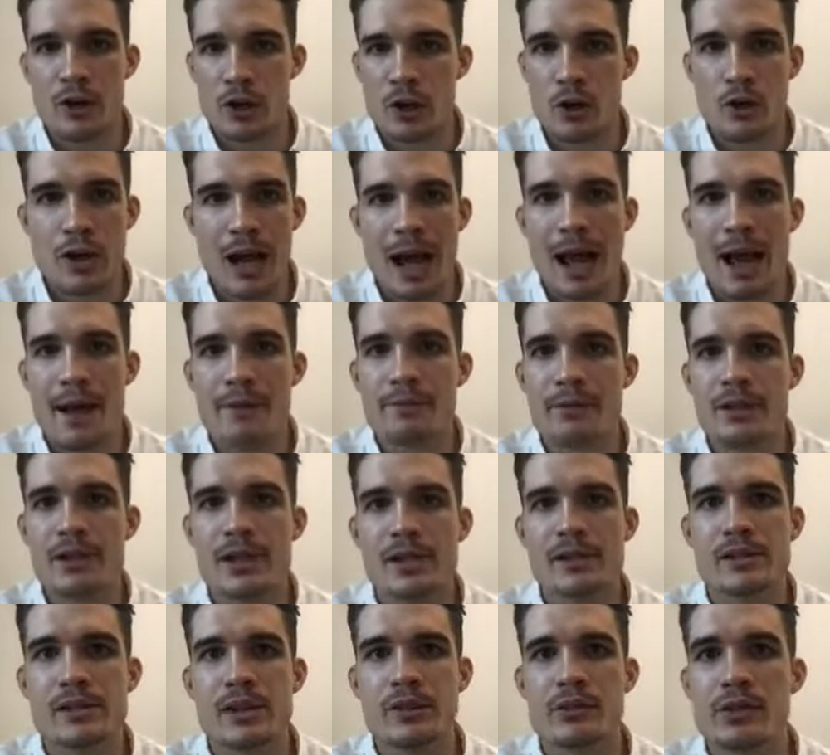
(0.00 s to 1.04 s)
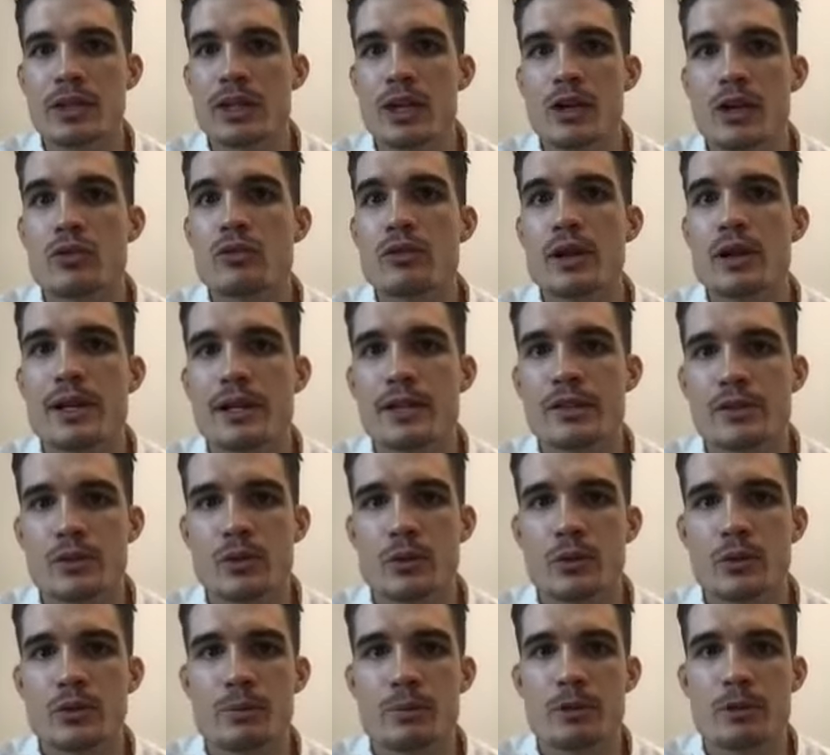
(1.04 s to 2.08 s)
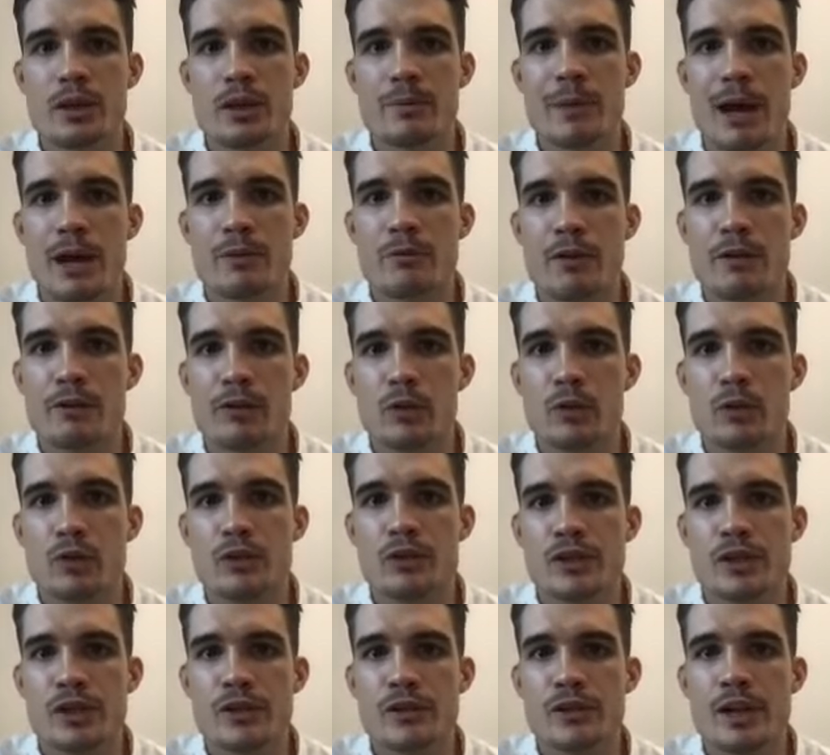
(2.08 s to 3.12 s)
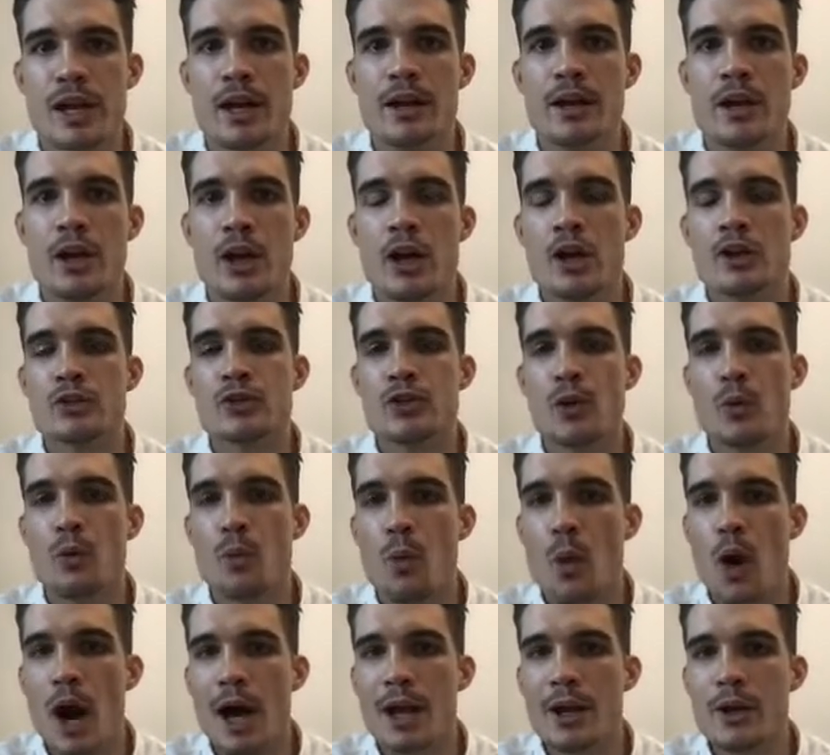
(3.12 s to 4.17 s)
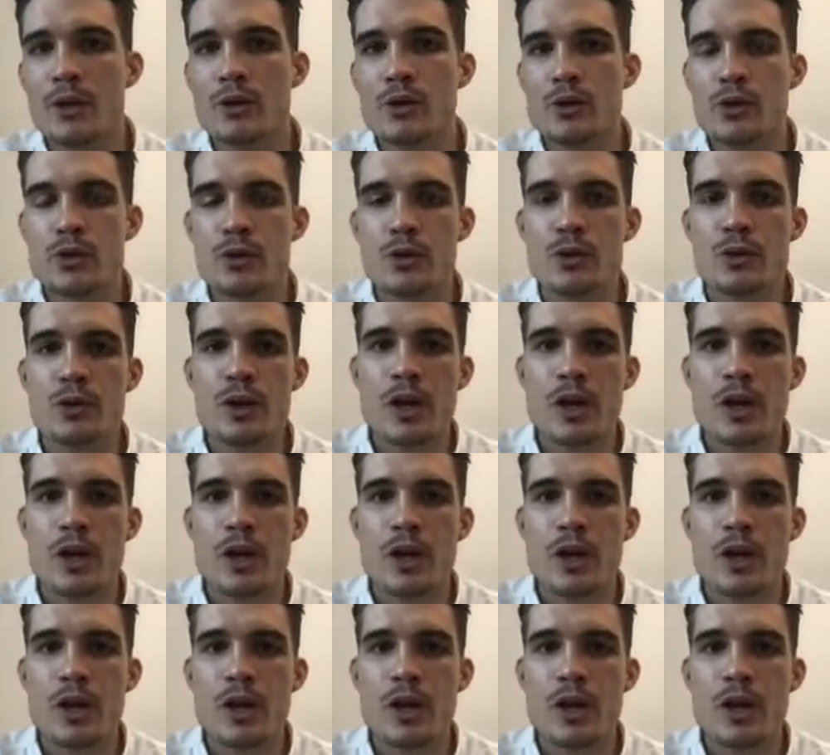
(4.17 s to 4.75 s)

You don't have necessarily the ingredients in order to bring about revolution just yet. So why don't you,